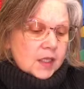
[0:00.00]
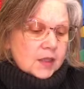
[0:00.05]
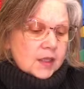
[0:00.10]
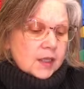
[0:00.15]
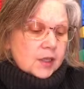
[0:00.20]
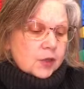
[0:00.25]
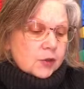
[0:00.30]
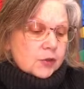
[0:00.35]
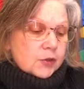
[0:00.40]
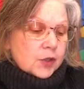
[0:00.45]

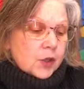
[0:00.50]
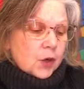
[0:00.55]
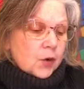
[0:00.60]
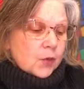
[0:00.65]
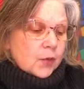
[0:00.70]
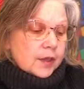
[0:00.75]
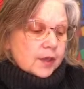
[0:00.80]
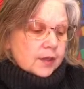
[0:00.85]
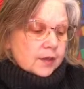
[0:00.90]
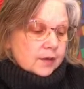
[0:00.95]
like, you'll know
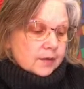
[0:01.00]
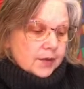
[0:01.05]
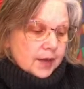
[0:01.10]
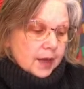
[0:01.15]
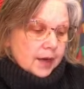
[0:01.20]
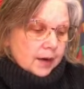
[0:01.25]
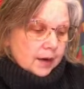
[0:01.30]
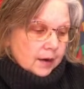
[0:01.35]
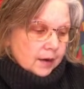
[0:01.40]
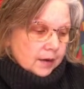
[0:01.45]
when they're
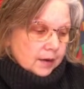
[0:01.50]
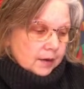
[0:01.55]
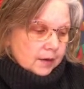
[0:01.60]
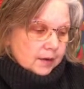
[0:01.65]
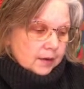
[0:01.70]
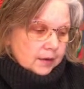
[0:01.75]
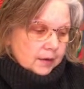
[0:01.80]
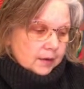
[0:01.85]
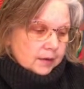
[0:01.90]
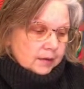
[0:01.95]
there,
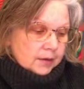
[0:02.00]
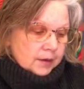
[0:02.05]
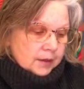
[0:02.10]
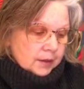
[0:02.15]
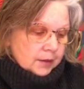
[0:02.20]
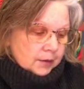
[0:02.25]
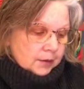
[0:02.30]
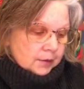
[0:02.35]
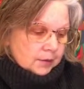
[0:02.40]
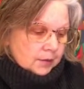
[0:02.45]
you
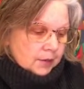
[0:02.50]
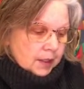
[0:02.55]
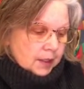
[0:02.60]
know.